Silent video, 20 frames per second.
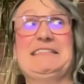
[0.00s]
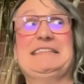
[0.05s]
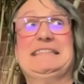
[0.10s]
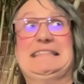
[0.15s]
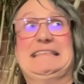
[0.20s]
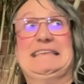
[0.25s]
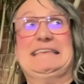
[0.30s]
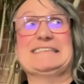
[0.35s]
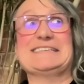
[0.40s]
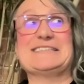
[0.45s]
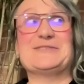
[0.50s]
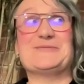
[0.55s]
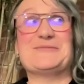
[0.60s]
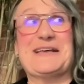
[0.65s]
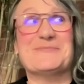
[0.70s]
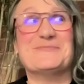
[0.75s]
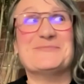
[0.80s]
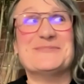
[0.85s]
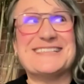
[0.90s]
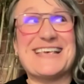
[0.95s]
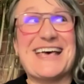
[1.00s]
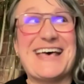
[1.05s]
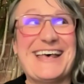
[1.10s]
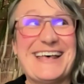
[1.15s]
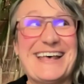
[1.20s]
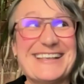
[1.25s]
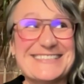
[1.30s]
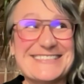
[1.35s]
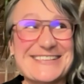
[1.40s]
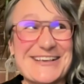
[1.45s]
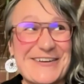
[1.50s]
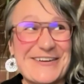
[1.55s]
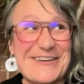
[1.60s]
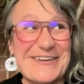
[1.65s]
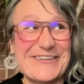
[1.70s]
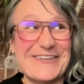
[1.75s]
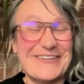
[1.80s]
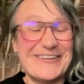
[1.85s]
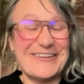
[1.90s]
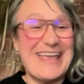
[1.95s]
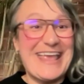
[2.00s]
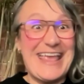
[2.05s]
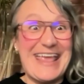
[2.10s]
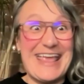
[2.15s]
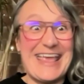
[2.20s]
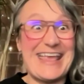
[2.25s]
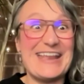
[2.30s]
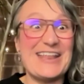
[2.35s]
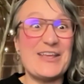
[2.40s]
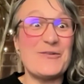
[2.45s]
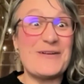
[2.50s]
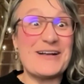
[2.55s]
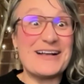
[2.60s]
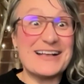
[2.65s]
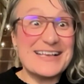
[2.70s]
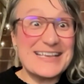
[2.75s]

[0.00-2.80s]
in the interwebs so anyone